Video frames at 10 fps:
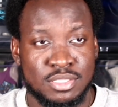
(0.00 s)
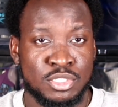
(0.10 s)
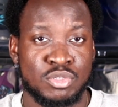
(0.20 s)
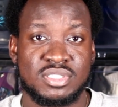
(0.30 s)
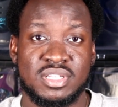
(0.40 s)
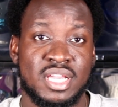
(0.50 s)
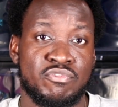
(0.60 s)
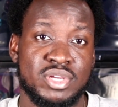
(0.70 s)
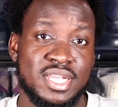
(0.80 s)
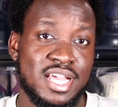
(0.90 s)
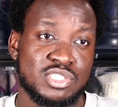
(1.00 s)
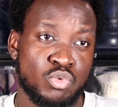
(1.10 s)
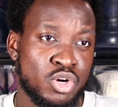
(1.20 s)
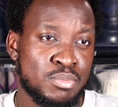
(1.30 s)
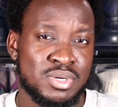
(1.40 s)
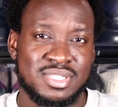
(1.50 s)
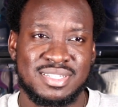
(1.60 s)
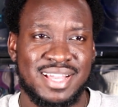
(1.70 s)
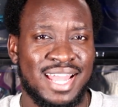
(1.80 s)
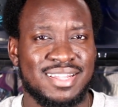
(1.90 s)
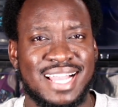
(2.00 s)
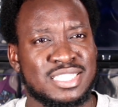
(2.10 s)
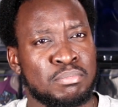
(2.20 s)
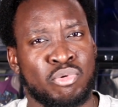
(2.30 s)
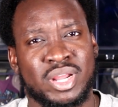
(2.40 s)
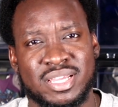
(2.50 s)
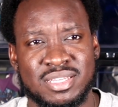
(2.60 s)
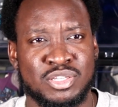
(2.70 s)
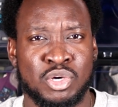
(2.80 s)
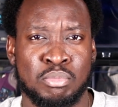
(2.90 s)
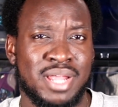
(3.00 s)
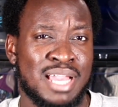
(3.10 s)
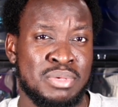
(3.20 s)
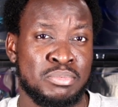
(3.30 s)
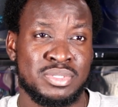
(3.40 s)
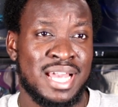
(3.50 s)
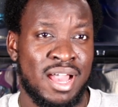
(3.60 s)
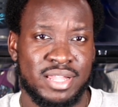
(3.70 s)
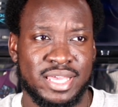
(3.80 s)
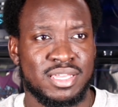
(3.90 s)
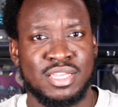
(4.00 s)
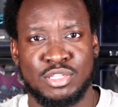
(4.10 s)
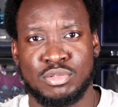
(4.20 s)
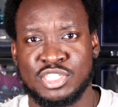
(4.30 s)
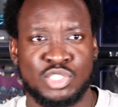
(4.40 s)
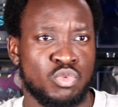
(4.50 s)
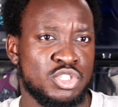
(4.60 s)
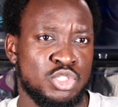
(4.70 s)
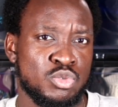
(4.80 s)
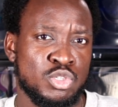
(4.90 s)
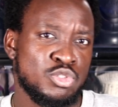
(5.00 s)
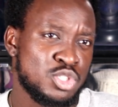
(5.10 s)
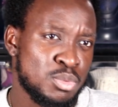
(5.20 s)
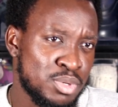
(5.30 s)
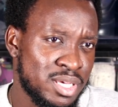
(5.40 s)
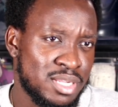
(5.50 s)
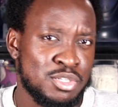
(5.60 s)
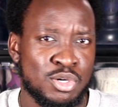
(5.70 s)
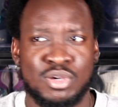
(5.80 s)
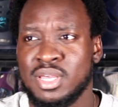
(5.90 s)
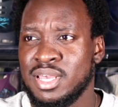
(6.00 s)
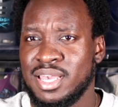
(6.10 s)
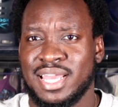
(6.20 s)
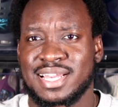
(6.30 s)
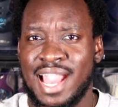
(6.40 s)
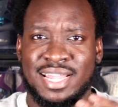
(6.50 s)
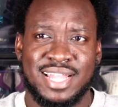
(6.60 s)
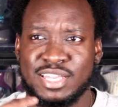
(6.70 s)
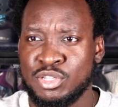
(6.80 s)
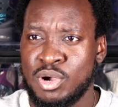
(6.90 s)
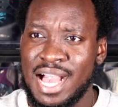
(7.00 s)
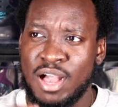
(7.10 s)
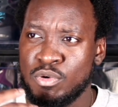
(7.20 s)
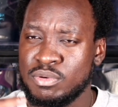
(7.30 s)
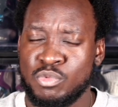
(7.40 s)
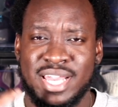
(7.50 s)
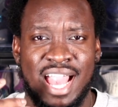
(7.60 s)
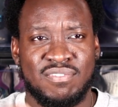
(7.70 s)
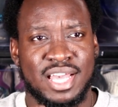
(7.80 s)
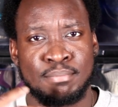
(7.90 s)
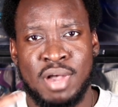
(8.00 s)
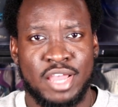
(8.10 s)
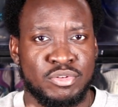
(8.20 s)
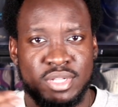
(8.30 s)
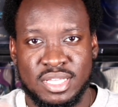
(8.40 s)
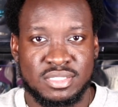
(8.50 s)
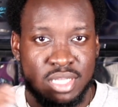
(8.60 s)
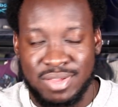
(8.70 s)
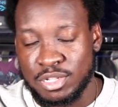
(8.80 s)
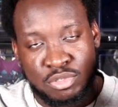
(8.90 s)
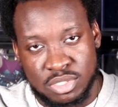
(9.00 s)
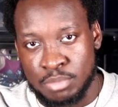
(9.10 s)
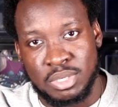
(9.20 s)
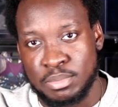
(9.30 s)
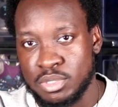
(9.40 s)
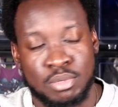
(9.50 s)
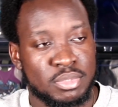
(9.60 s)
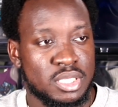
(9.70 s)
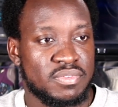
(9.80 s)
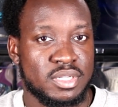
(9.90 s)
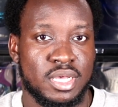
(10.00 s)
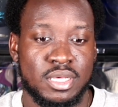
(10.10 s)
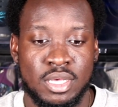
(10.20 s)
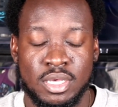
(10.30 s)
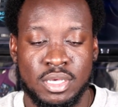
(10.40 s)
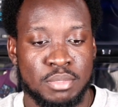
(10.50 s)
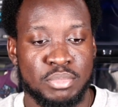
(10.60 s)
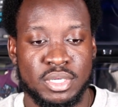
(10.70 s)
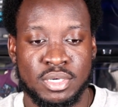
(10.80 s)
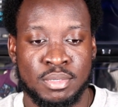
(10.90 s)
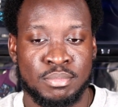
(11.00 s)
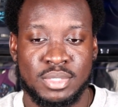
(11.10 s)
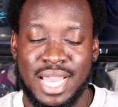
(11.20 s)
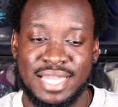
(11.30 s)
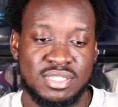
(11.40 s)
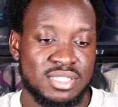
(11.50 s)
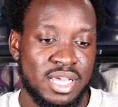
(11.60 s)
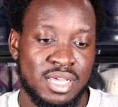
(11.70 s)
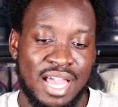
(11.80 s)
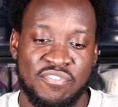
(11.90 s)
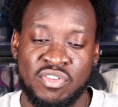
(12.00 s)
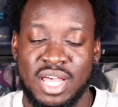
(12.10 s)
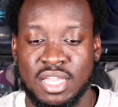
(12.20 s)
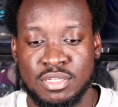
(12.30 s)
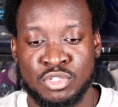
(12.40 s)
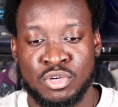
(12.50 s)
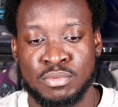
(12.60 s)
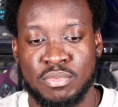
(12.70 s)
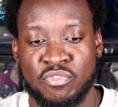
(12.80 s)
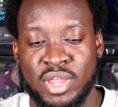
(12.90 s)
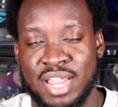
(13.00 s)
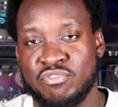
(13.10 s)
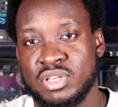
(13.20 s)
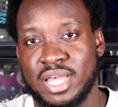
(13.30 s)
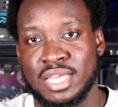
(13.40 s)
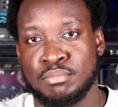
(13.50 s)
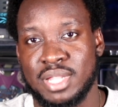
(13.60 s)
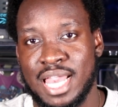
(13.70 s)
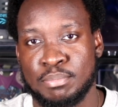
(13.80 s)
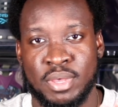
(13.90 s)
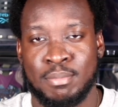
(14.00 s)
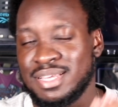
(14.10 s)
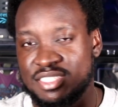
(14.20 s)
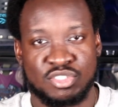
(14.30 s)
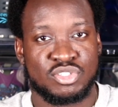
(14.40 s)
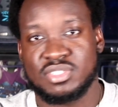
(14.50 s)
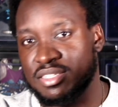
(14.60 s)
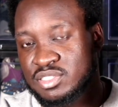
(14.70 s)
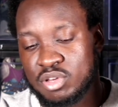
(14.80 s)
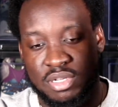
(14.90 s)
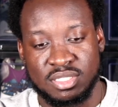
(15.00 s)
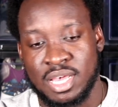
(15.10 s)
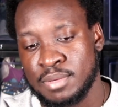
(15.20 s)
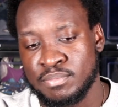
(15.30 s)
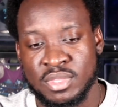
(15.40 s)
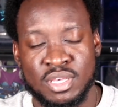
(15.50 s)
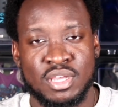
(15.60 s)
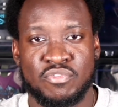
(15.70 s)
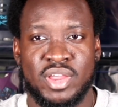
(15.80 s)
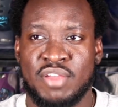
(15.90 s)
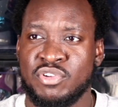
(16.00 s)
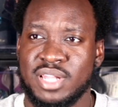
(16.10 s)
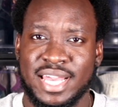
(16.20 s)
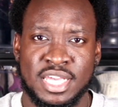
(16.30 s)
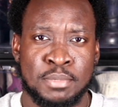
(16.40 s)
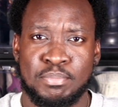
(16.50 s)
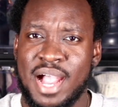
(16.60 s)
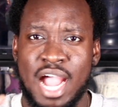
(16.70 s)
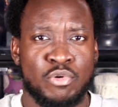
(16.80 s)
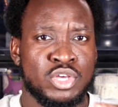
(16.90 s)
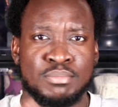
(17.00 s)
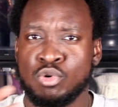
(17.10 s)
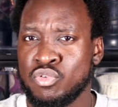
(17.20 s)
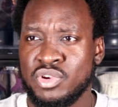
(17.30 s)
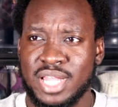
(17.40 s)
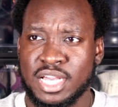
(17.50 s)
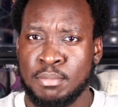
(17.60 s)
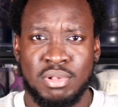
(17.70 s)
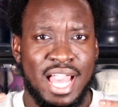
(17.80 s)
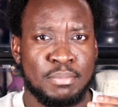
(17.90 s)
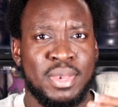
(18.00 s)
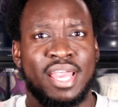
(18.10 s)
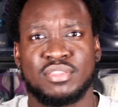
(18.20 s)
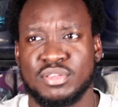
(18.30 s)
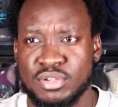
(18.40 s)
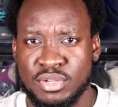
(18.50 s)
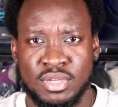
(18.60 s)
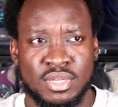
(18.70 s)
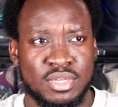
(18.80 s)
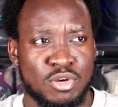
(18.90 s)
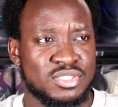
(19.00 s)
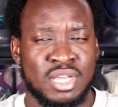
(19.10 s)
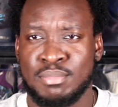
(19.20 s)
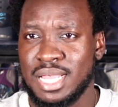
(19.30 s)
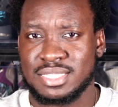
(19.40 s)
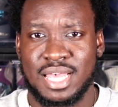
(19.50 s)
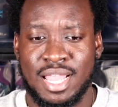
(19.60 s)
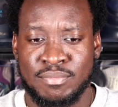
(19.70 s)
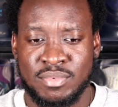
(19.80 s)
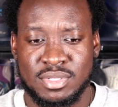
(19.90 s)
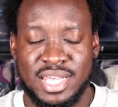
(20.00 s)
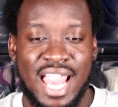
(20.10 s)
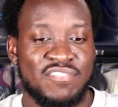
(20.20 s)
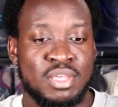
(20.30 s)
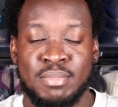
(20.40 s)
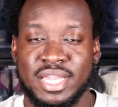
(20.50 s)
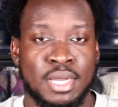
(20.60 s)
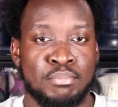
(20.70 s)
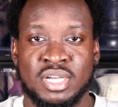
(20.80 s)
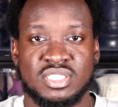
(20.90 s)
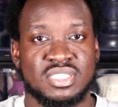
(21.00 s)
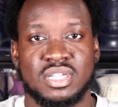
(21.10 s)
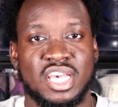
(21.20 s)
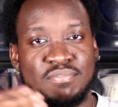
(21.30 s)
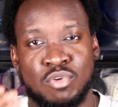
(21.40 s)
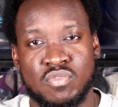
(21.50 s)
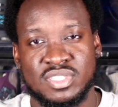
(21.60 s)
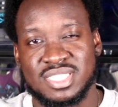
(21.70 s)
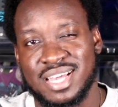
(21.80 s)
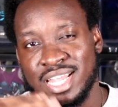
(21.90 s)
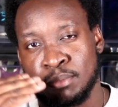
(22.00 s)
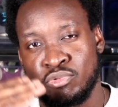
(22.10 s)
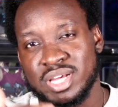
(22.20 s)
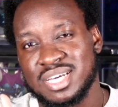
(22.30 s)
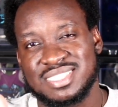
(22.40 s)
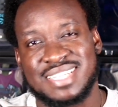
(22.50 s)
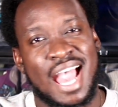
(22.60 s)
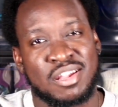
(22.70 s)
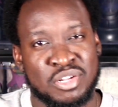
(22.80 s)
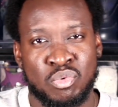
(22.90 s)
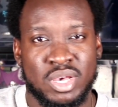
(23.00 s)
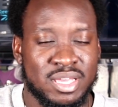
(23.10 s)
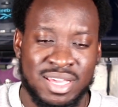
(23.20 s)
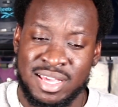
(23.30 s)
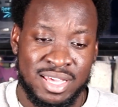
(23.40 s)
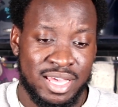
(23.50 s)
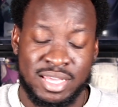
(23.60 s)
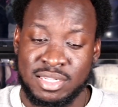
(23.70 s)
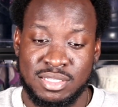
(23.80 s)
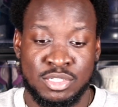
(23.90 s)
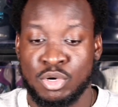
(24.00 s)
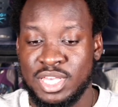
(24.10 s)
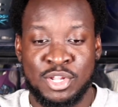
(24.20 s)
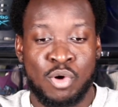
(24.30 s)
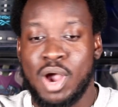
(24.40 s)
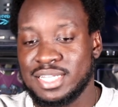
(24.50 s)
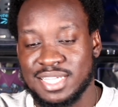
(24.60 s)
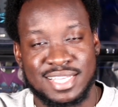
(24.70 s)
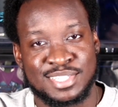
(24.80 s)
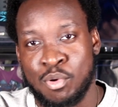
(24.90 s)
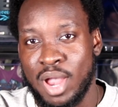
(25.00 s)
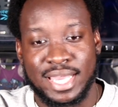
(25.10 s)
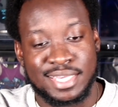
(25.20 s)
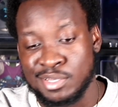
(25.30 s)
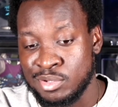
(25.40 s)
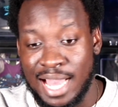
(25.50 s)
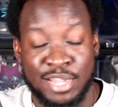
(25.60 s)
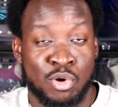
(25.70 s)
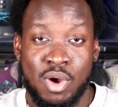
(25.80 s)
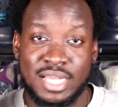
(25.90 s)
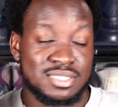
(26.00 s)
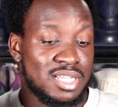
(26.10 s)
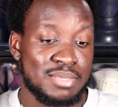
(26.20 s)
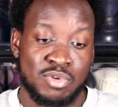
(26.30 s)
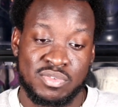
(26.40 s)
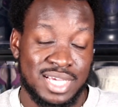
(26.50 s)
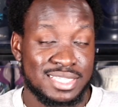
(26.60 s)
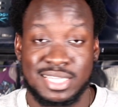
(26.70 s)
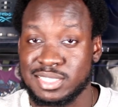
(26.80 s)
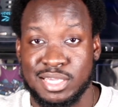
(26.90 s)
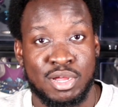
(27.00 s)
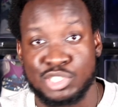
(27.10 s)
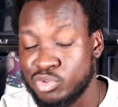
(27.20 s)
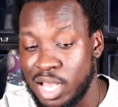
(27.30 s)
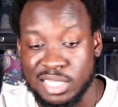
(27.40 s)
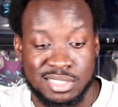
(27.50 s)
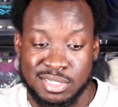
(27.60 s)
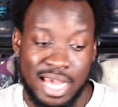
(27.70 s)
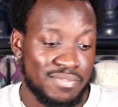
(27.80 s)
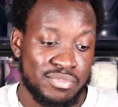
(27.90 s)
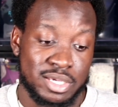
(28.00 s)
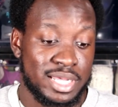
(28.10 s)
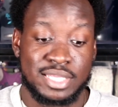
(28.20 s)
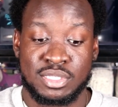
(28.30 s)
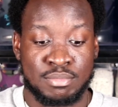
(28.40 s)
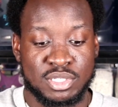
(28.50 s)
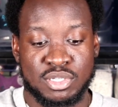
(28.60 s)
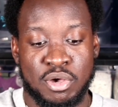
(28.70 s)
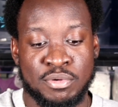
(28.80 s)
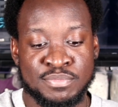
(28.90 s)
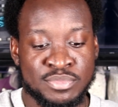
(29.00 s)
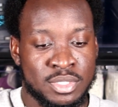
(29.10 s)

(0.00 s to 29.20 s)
you know, slavery days were, but kind of like to bring, you know, black people down, like, you know, this is what you used to be, and, you know, and kind of like, you know, how we have, like, modern day slavery. I know some people don't believe in that, but I feel like, you know, for every, like, Black Panther, my sister says this all the time, for every, like, empowering movie, like a Black Panther or something like that, they have to make a bunch of slave movies to kind of bring us down in a way. And, you know, he don't watch it because of the white guilt. I don't watch slave movies. I think they are trash, and I f***ing hate them. Let's go.